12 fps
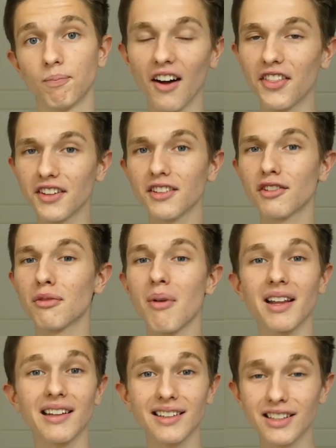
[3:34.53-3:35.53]
I think this was
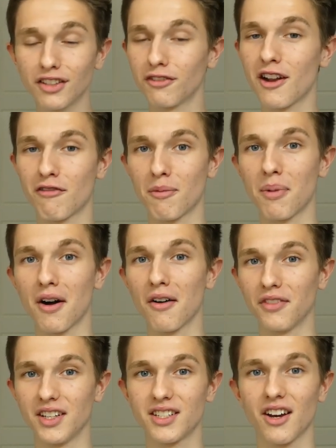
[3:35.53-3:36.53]
my least favourite
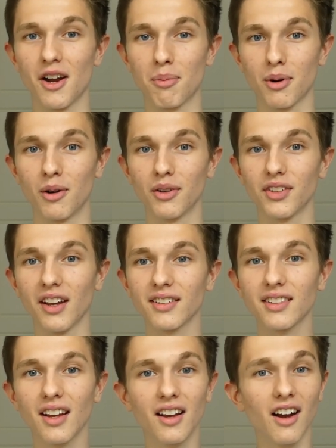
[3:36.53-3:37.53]
part of the entire
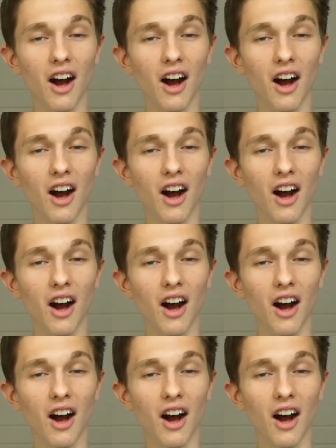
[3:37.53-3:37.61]
process.